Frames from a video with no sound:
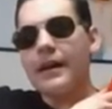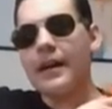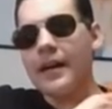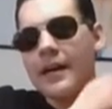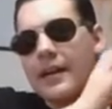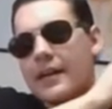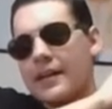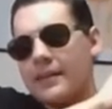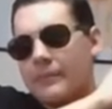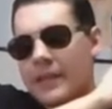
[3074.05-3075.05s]

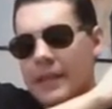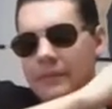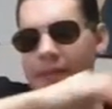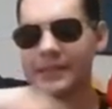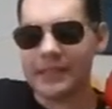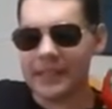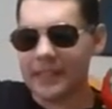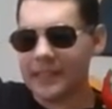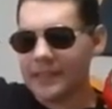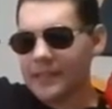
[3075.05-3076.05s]
uh, but yeah, basically,